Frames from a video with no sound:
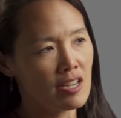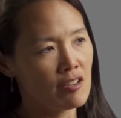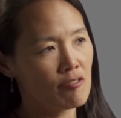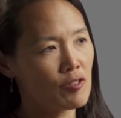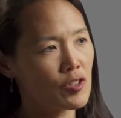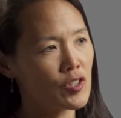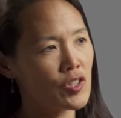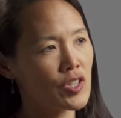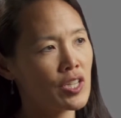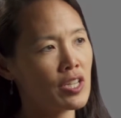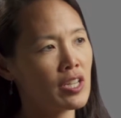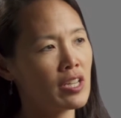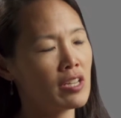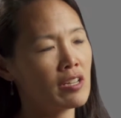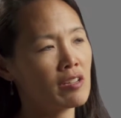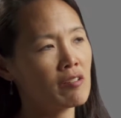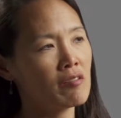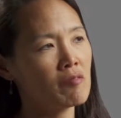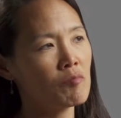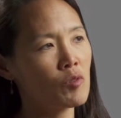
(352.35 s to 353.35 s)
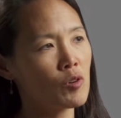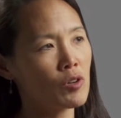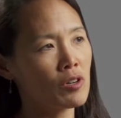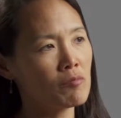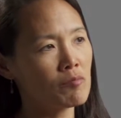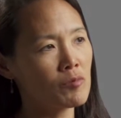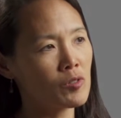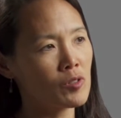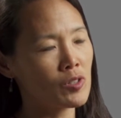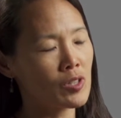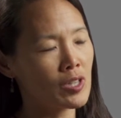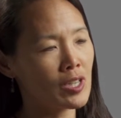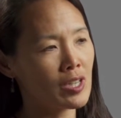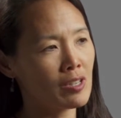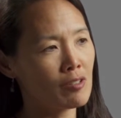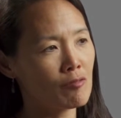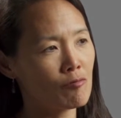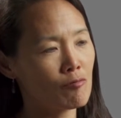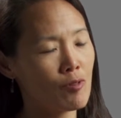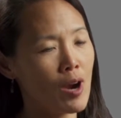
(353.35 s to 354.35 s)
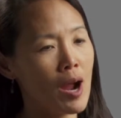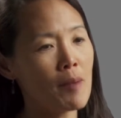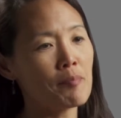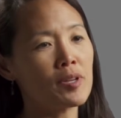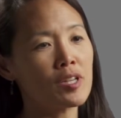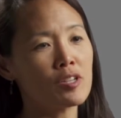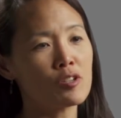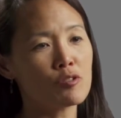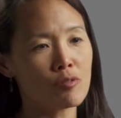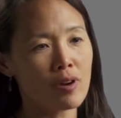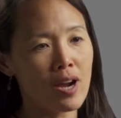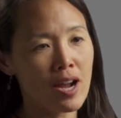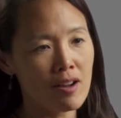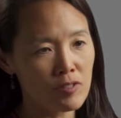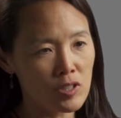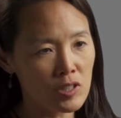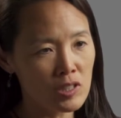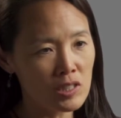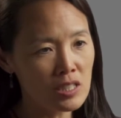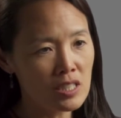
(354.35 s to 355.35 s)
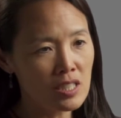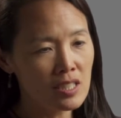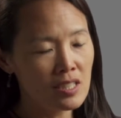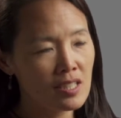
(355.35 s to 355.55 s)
We're seeing more and more rapid travel.